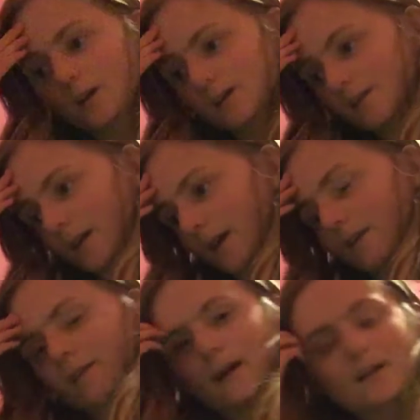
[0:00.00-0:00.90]
to try this. They
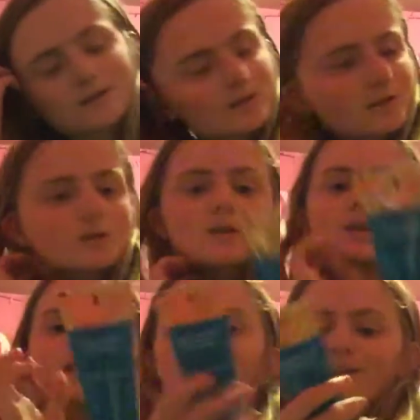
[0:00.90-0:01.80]
had the last.
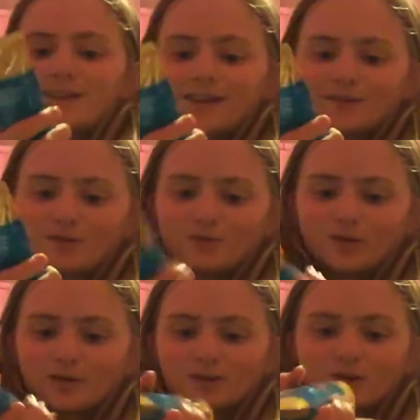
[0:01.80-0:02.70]
Then we had two
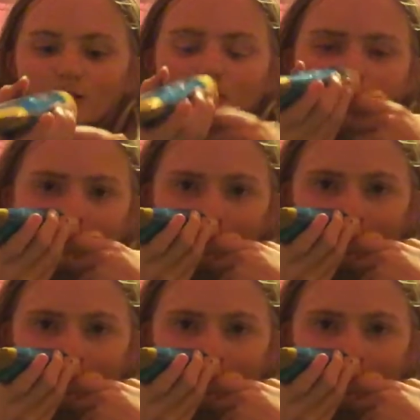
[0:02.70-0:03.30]
on the shelf